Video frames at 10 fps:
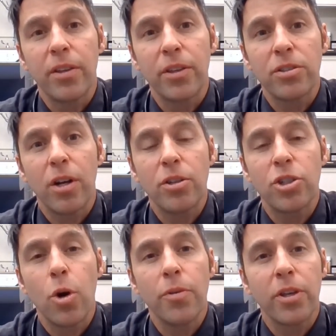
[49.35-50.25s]
they'll start
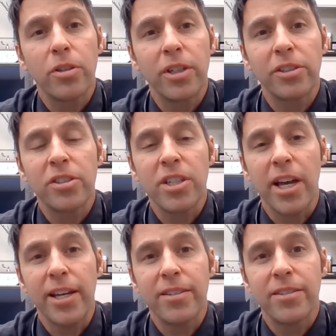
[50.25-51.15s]
showing the clinical
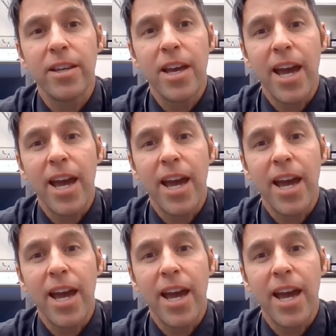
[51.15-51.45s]
signs.